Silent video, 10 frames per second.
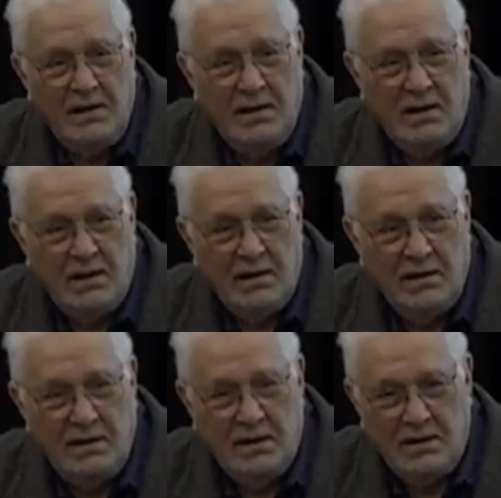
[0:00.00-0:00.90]

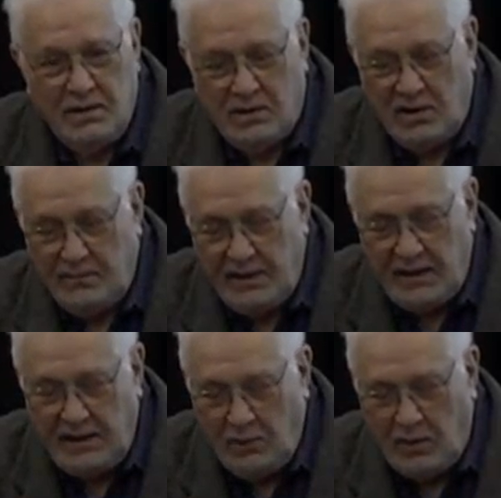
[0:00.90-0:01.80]
It could have been
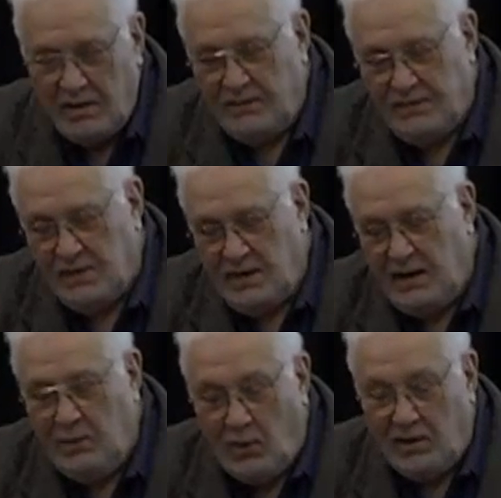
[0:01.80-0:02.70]
any one
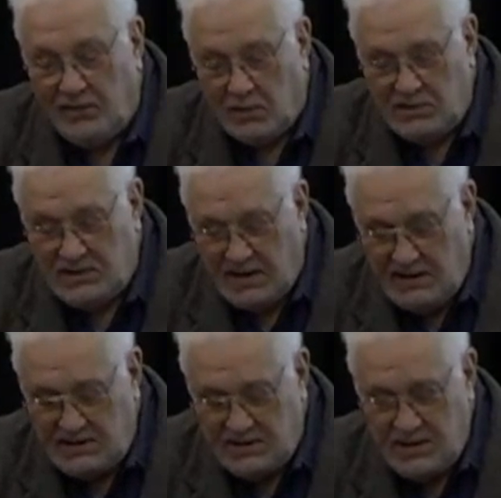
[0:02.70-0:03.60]
of those
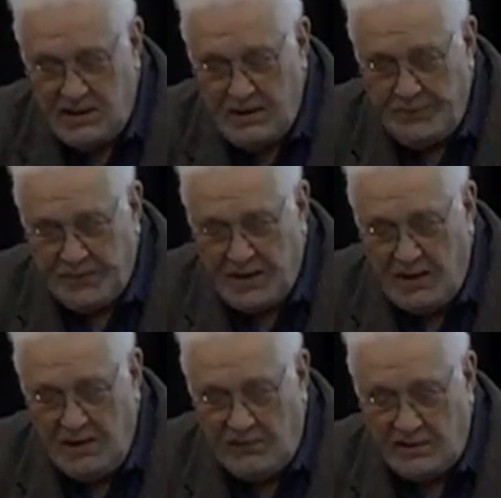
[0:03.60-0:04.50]
states
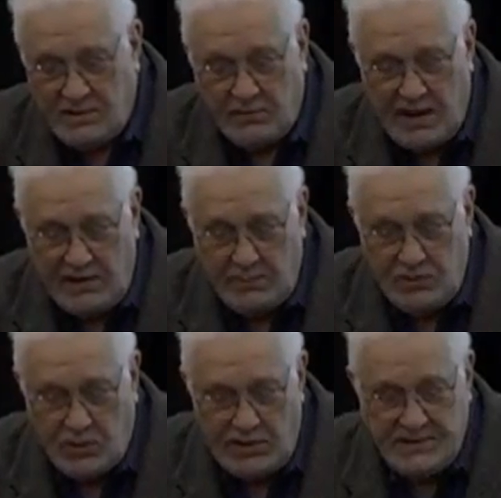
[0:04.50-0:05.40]
if it's a random
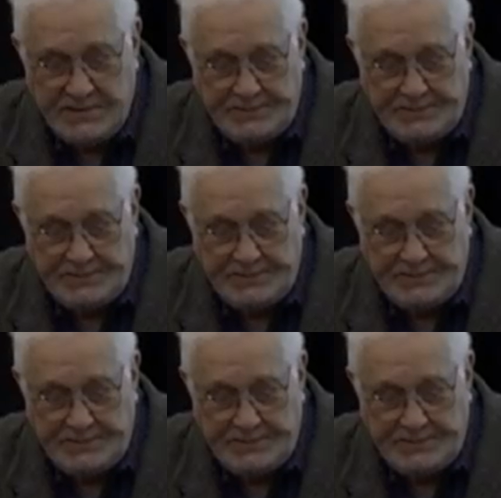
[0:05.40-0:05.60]
choice.